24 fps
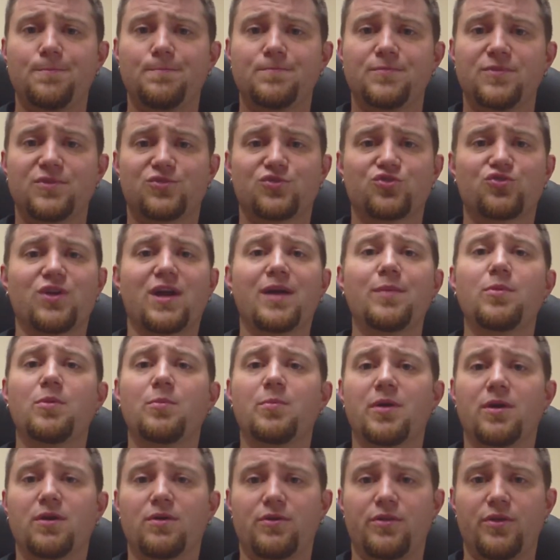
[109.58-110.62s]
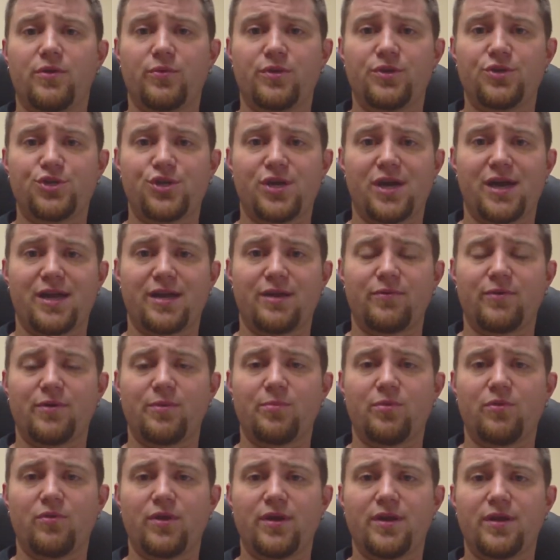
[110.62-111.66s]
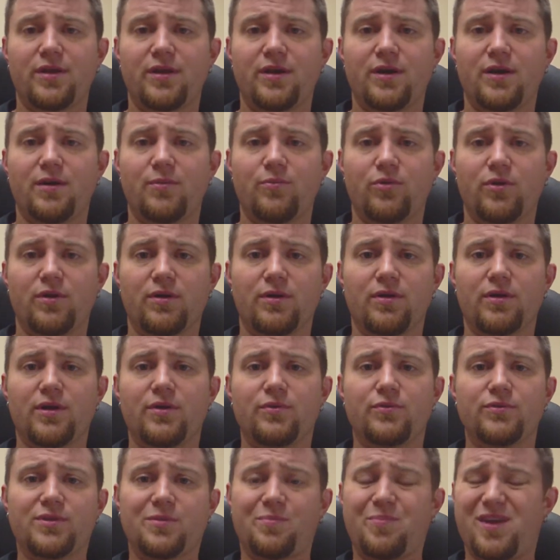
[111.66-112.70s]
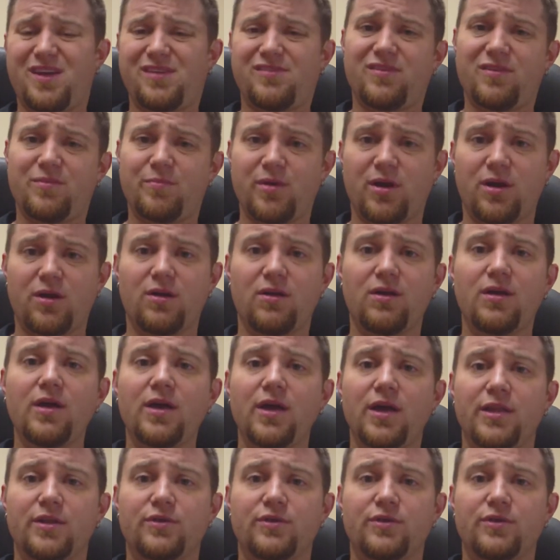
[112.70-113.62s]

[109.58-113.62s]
the tribal barrel that we shot at one point where it was a painted barrel.